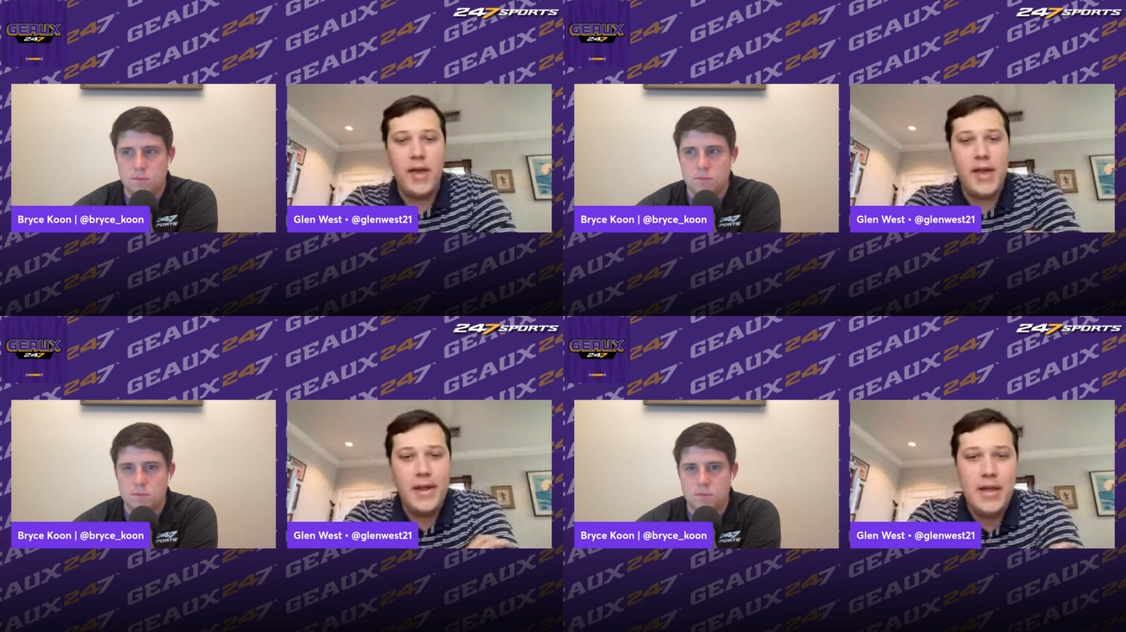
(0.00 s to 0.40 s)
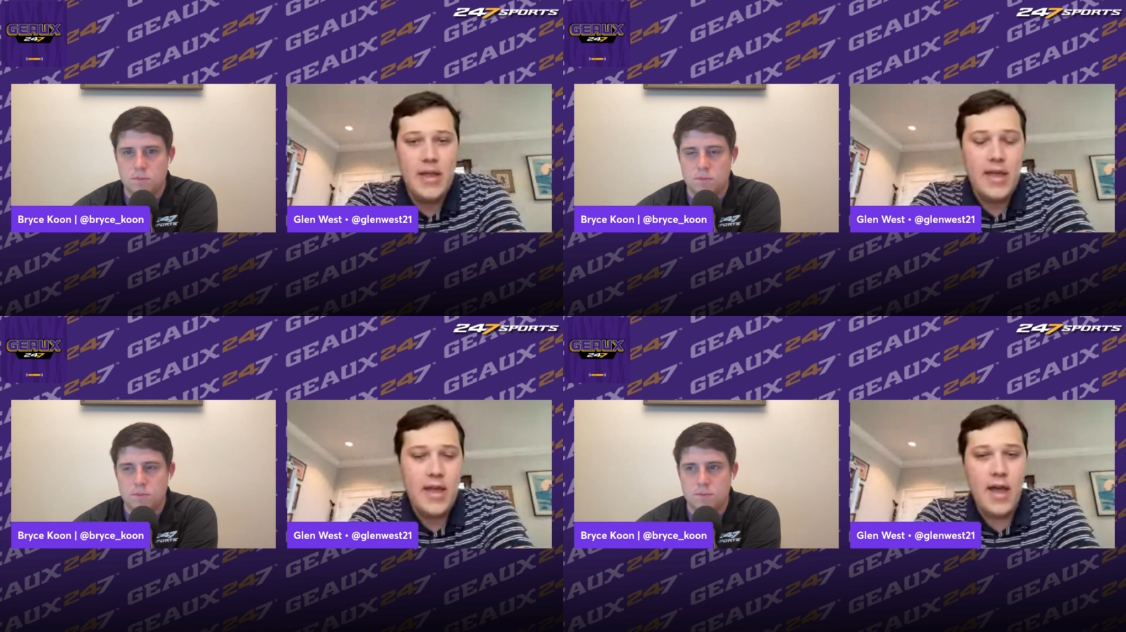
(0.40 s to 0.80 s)
Speaker 1: But
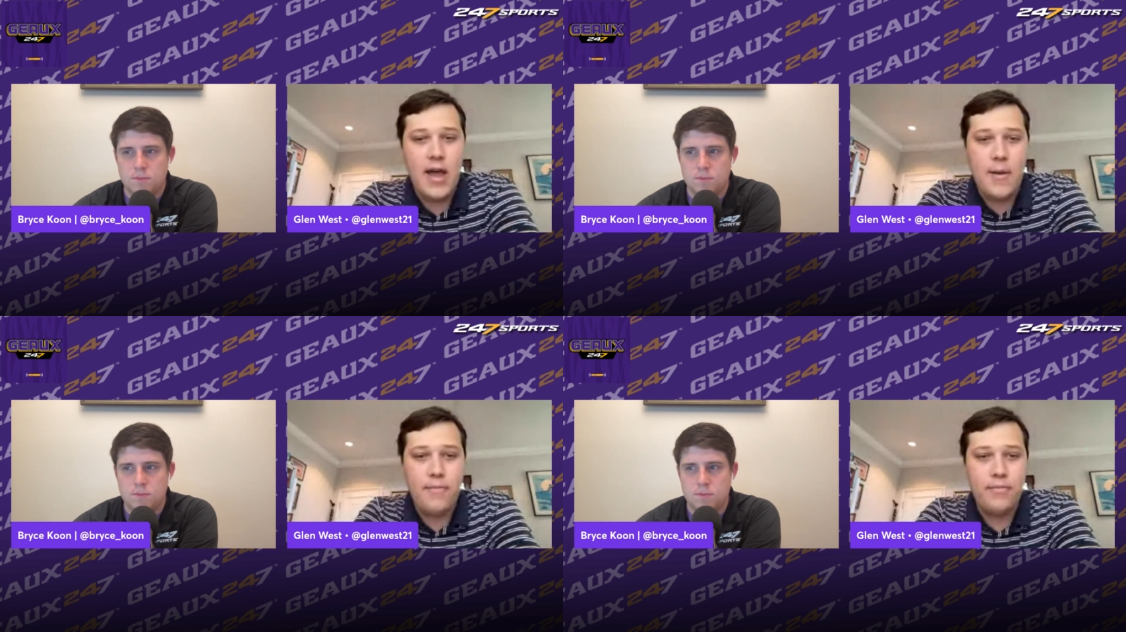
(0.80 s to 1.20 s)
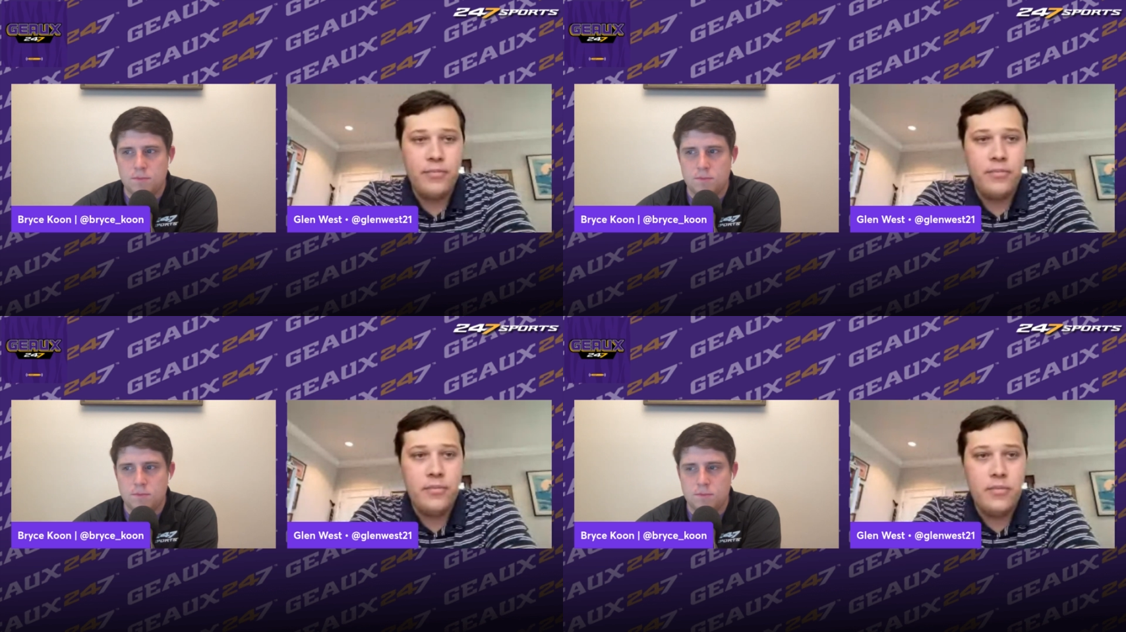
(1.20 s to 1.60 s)

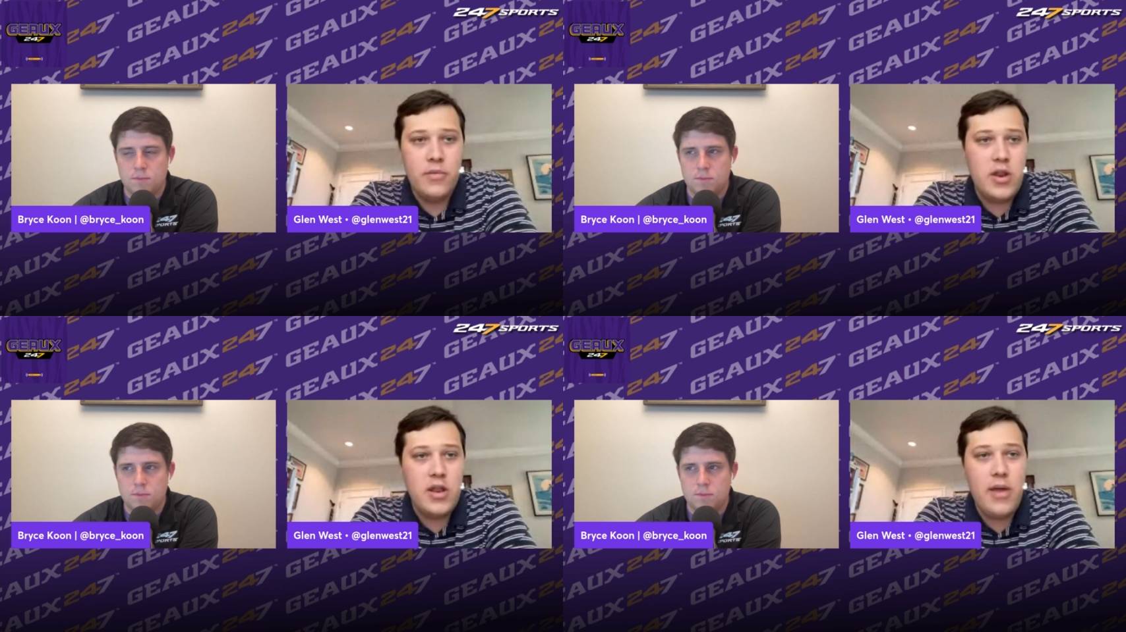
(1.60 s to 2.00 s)
you need to